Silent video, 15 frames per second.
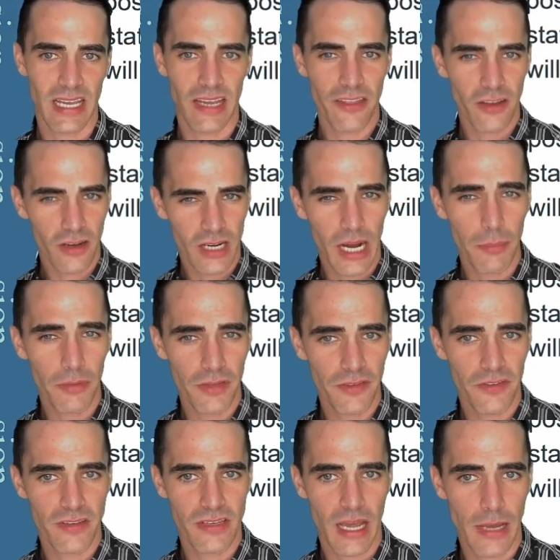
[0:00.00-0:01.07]
And there are a couple
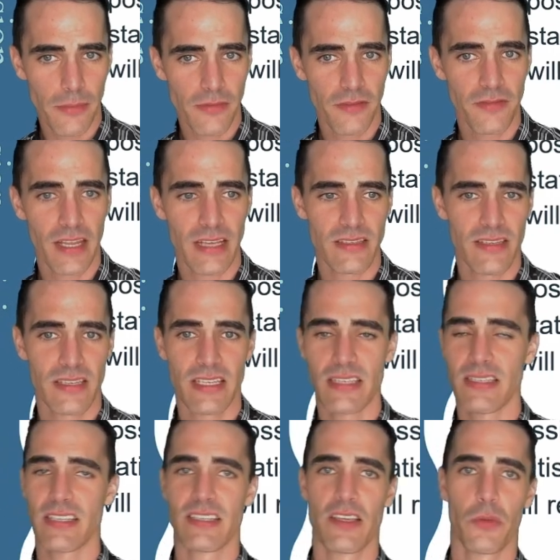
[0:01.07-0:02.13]
different types of test statistics.